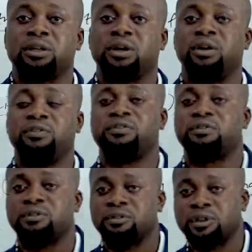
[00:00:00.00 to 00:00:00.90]
of
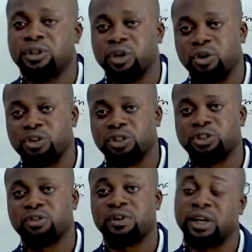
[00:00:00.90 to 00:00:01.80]
the
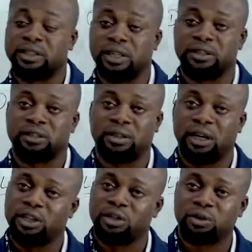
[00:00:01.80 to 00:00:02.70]
causes of hazards that
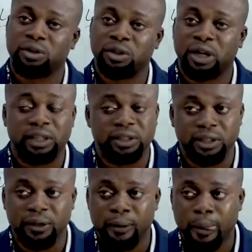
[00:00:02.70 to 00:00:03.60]
leads to
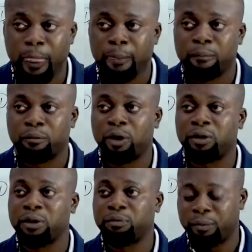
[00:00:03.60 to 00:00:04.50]
accident.
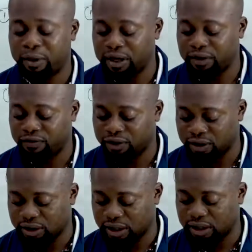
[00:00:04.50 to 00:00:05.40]
Improper lifting
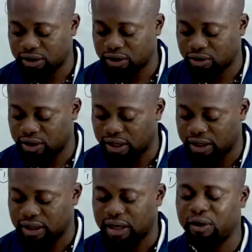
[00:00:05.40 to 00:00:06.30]
can lead to that.
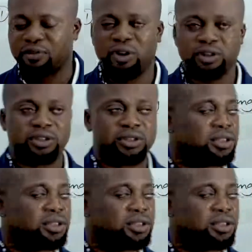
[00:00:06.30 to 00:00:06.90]
And of course,